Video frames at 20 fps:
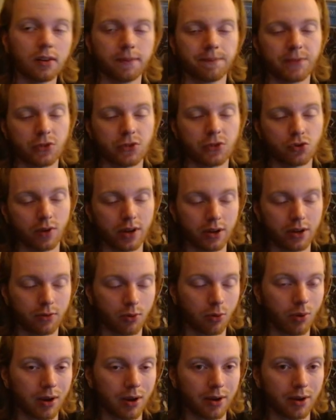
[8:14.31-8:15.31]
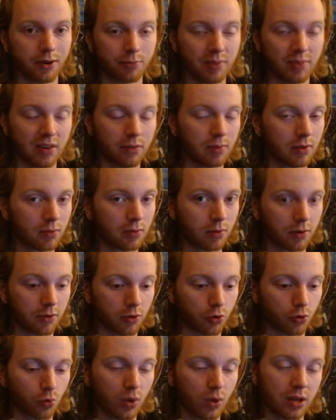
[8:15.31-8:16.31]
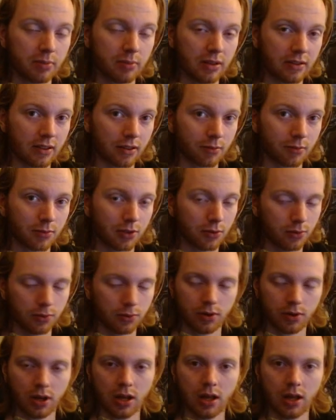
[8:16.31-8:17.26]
Shuraig requires Beast Warrior or Winged Beast as material.